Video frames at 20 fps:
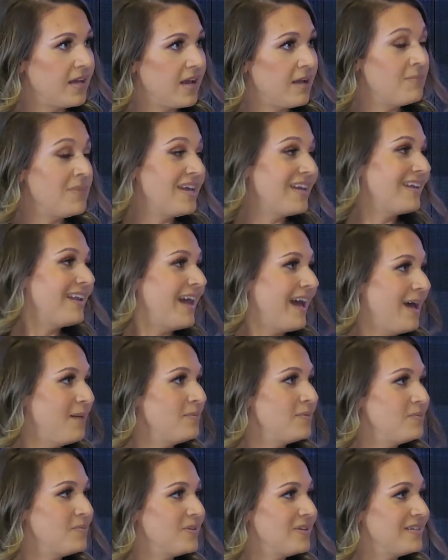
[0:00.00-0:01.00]
I make it
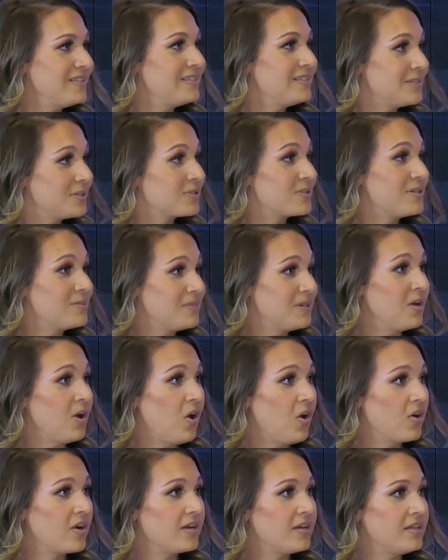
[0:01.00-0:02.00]
happen, but it's extremely
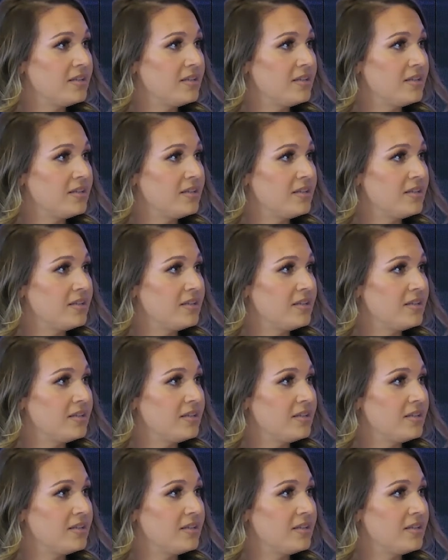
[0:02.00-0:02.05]
hard.